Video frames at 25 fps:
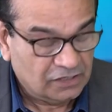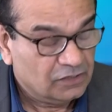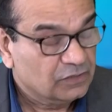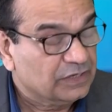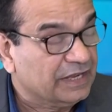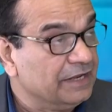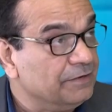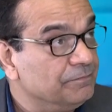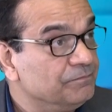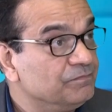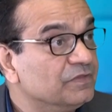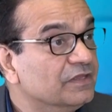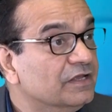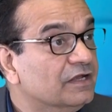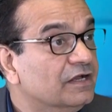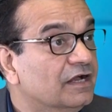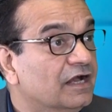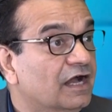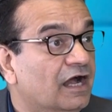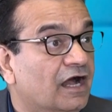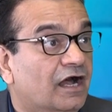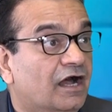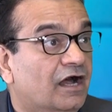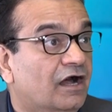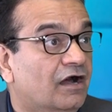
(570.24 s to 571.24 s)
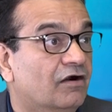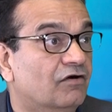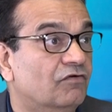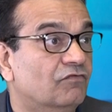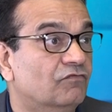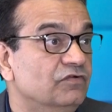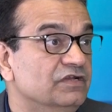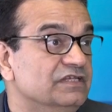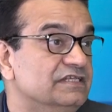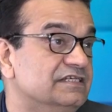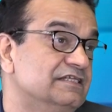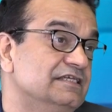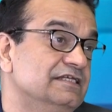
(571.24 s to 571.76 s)
Okay.
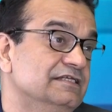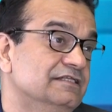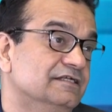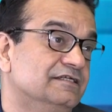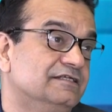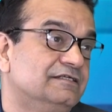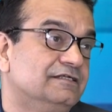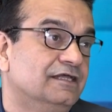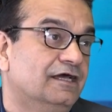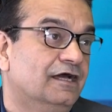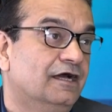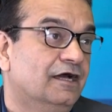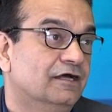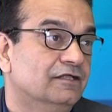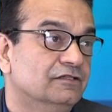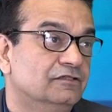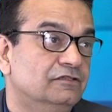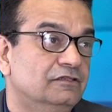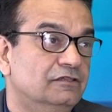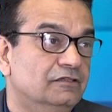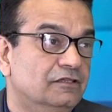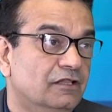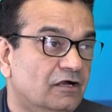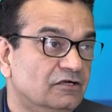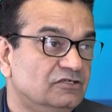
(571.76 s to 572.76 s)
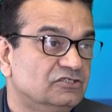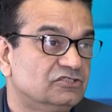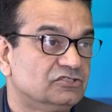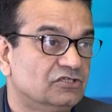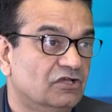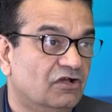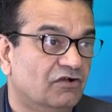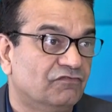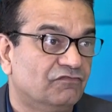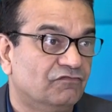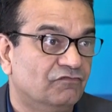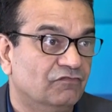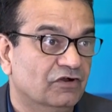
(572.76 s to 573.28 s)
We see that lots
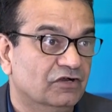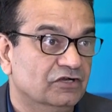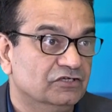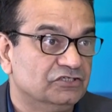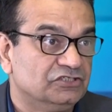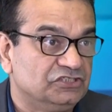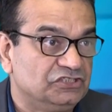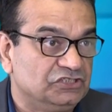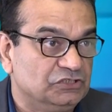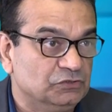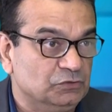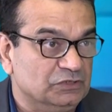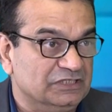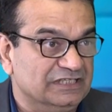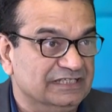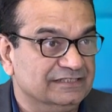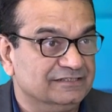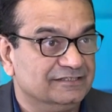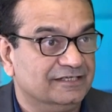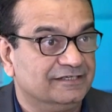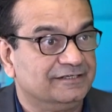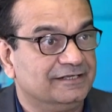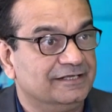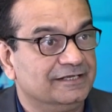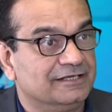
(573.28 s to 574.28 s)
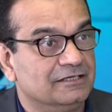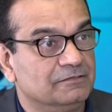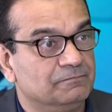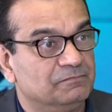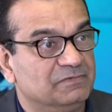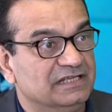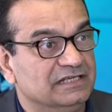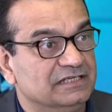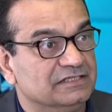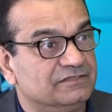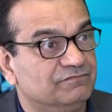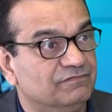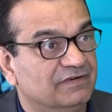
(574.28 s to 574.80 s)
of shootings are taking
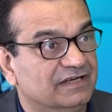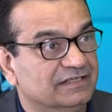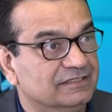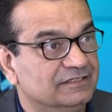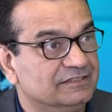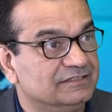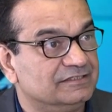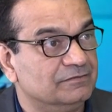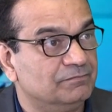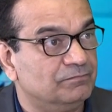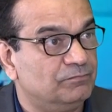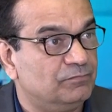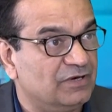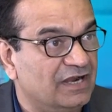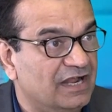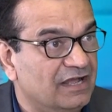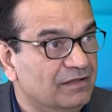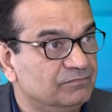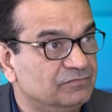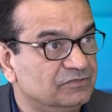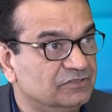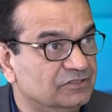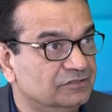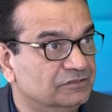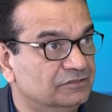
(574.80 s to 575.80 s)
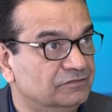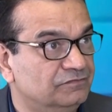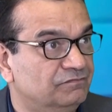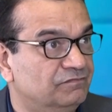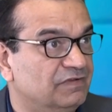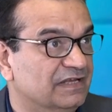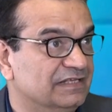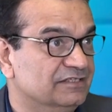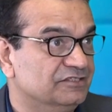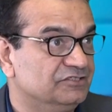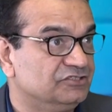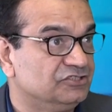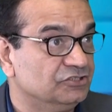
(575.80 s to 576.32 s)
place, whether it's a Brampton,
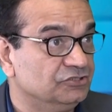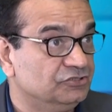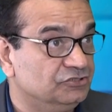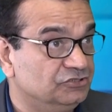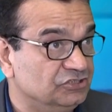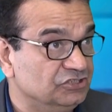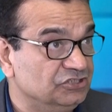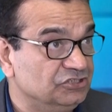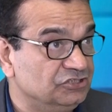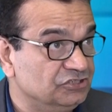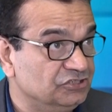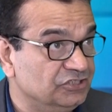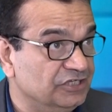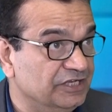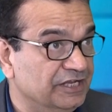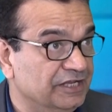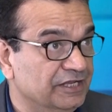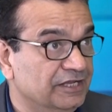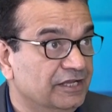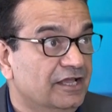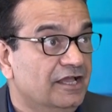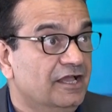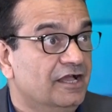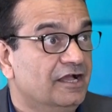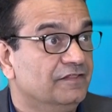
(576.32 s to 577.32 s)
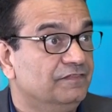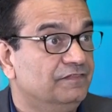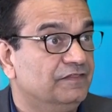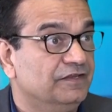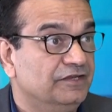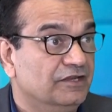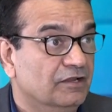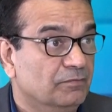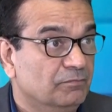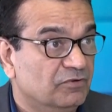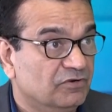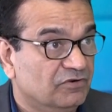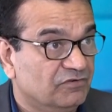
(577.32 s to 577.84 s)
whether it's a GTA, the
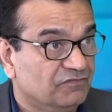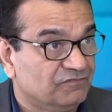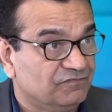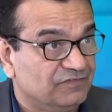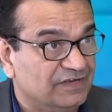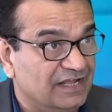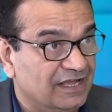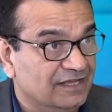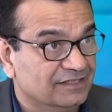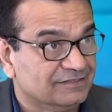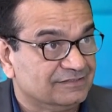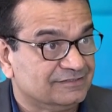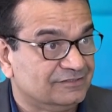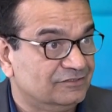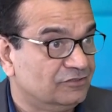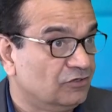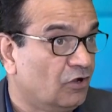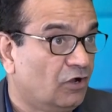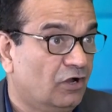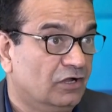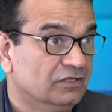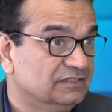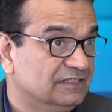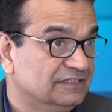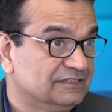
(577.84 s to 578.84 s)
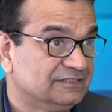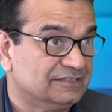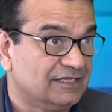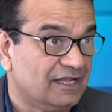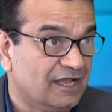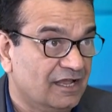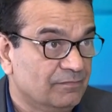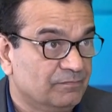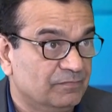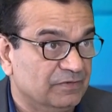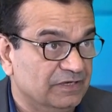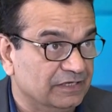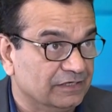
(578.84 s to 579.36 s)
number of deaths and all that's
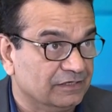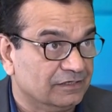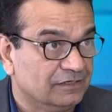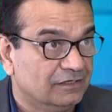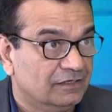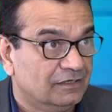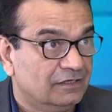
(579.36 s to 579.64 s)
happening.